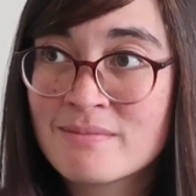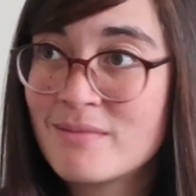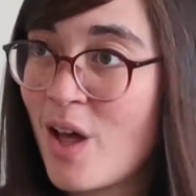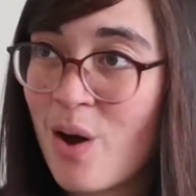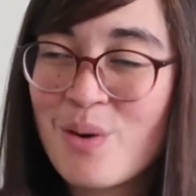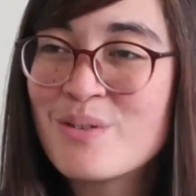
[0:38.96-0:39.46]

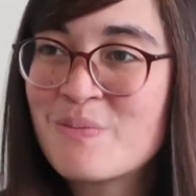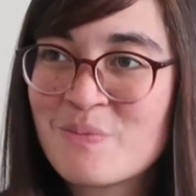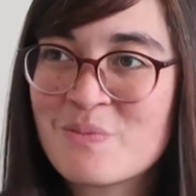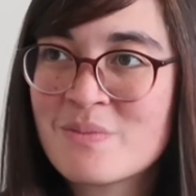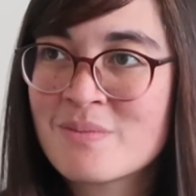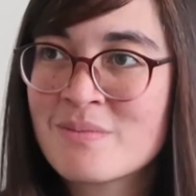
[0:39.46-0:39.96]
No.
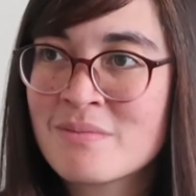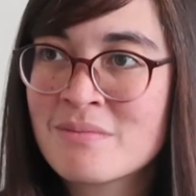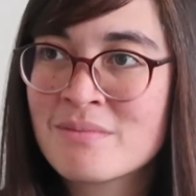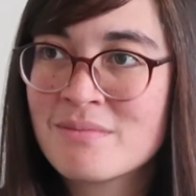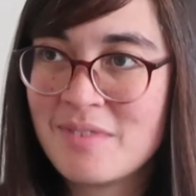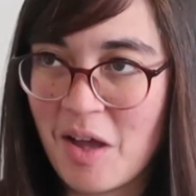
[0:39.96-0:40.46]

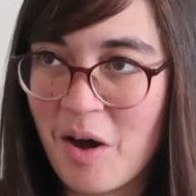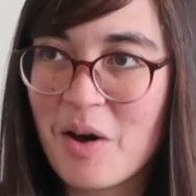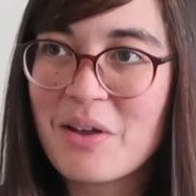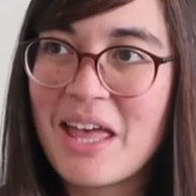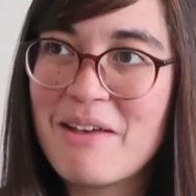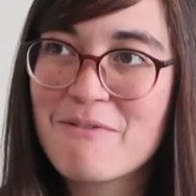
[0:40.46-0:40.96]
All
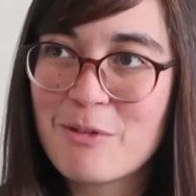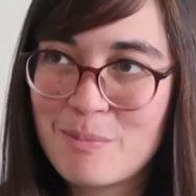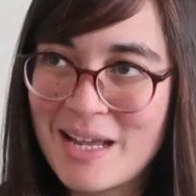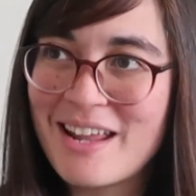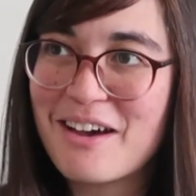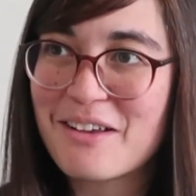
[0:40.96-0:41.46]
came from my
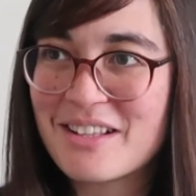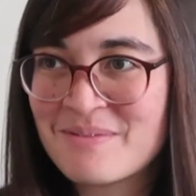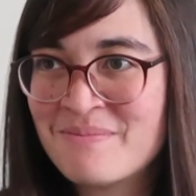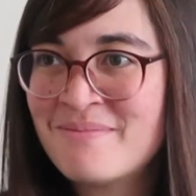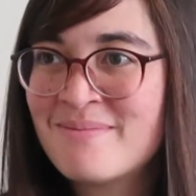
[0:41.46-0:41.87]
noggin.